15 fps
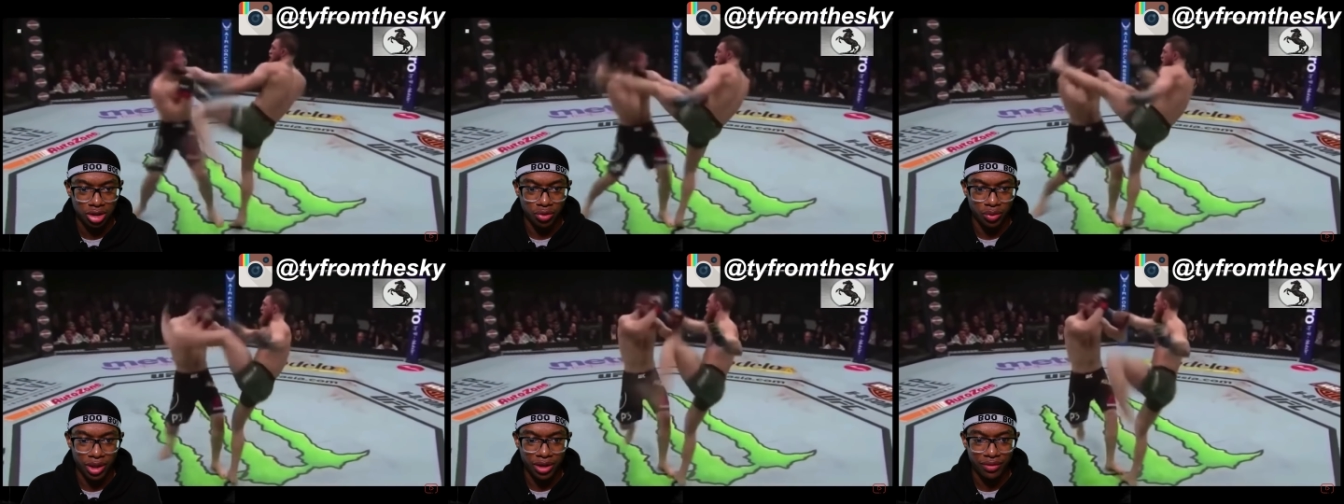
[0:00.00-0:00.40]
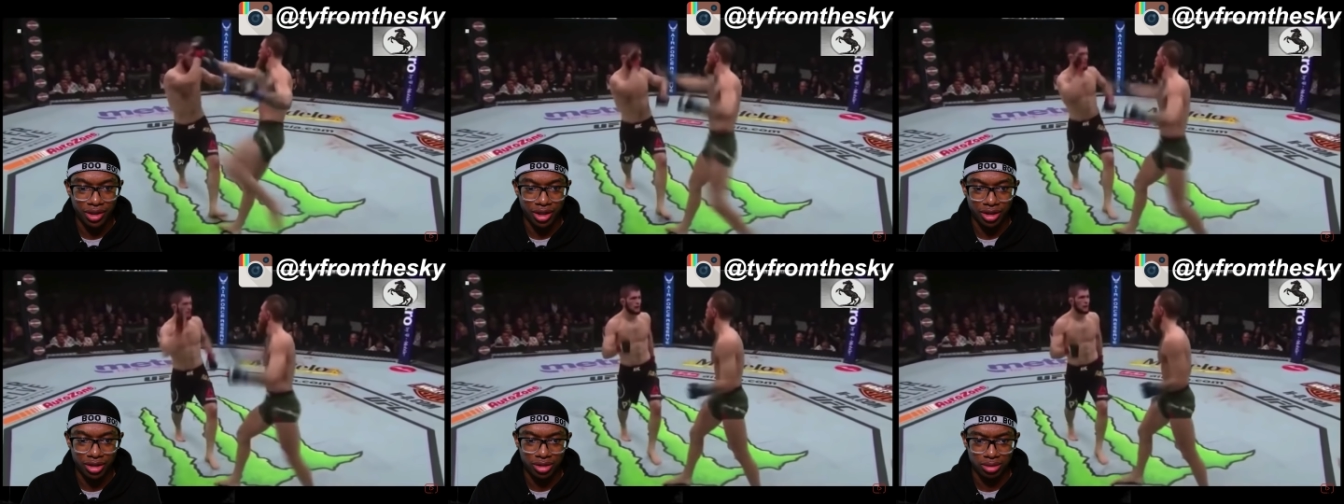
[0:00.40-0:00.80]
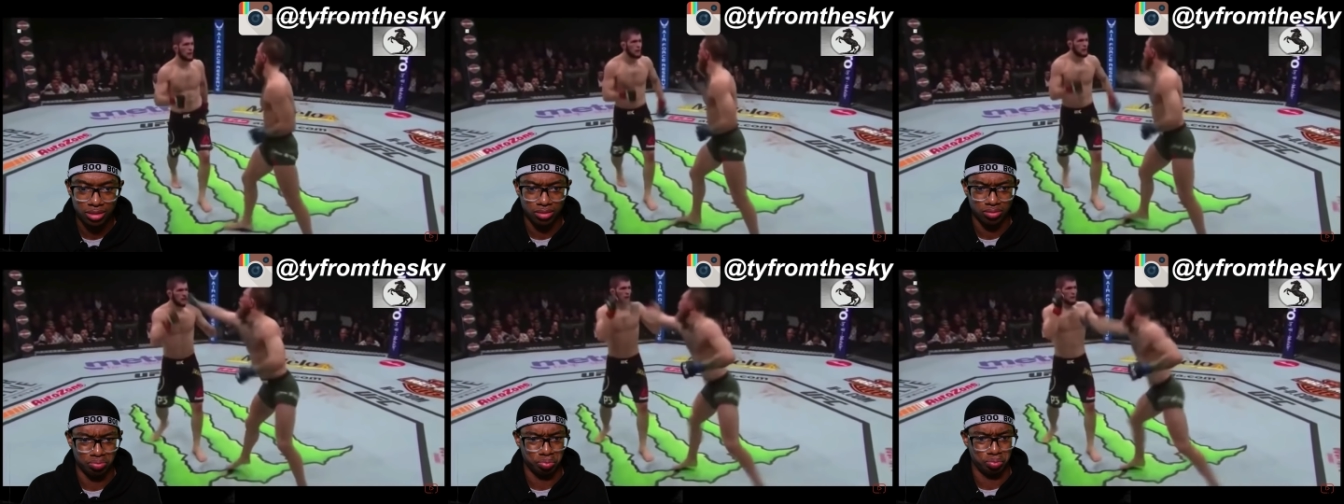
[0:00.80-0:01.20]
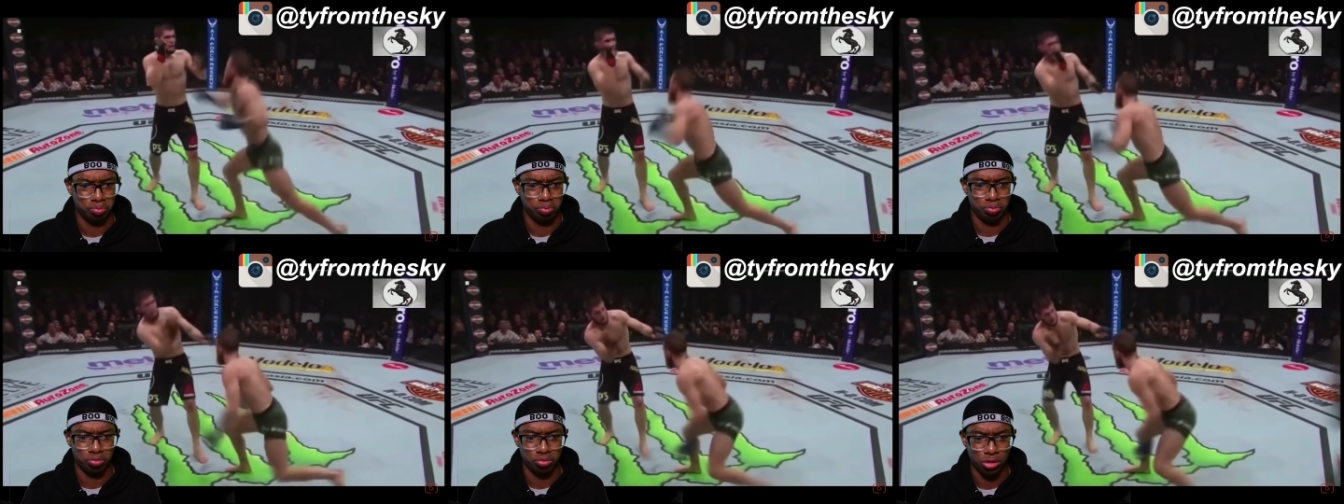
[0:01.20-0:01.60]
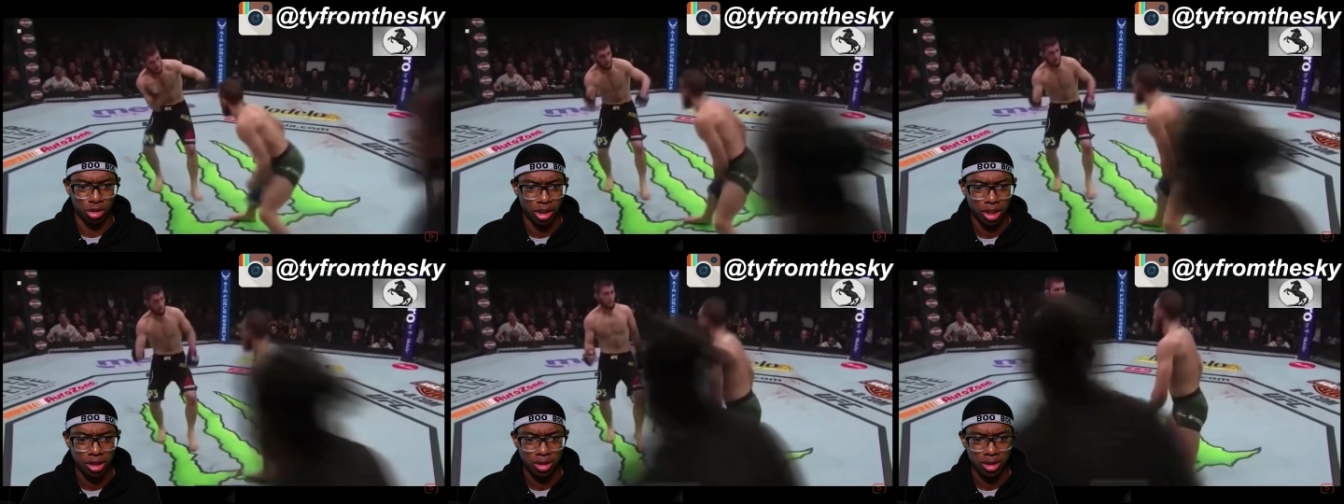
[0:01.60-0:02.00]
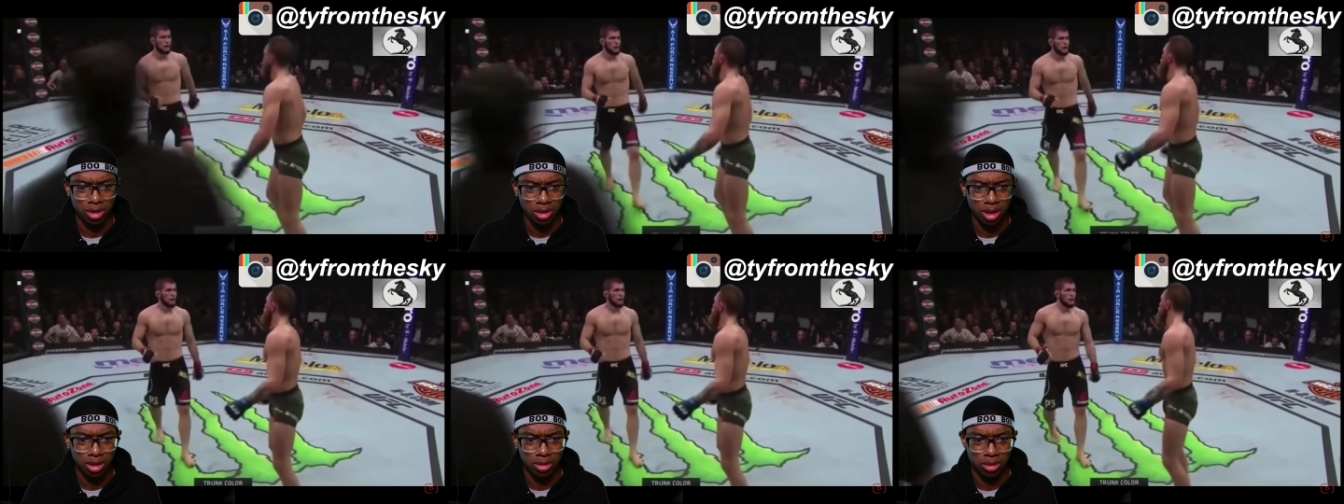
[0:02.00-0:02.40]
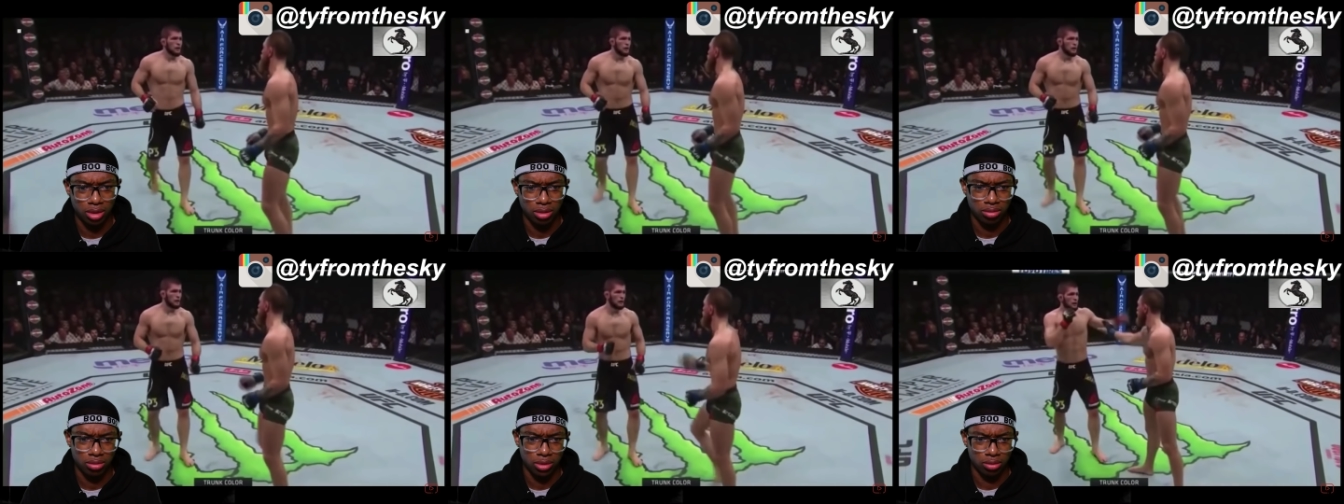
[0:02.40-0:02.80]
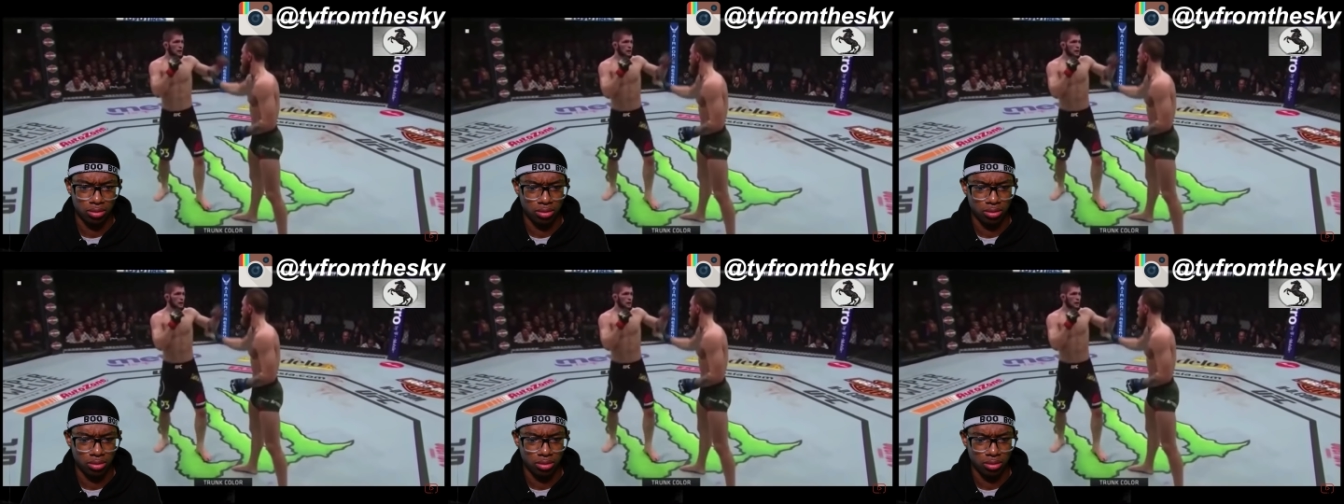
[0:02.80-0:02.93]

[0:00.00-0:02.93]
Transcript: He weaving on it. Okay, that's not. Oh.